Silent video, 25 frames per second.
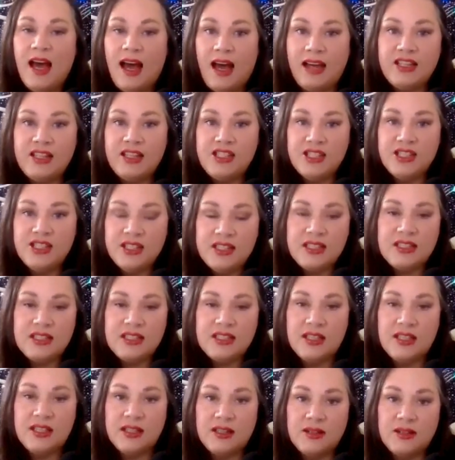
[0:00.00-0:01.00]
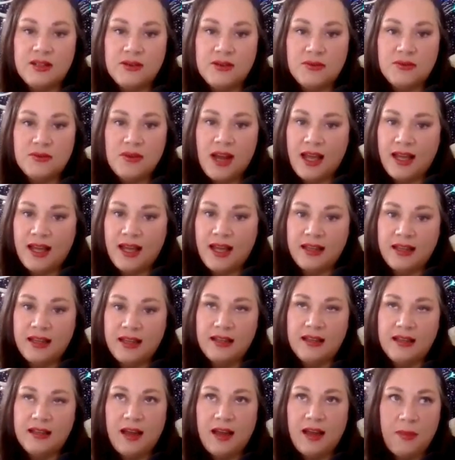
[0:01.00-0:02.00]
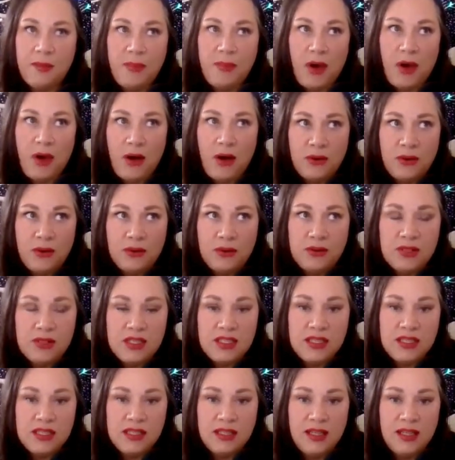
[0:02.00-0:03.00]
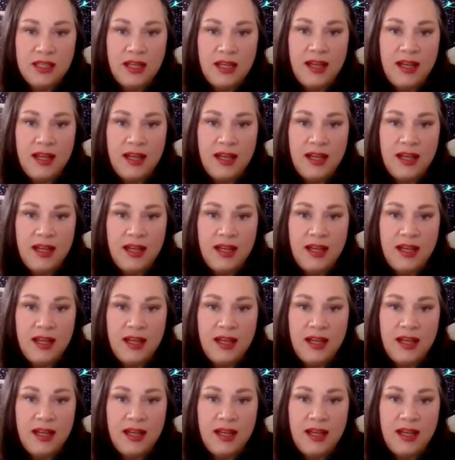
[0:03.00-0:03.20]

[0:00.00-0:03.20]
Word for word: I just read a post,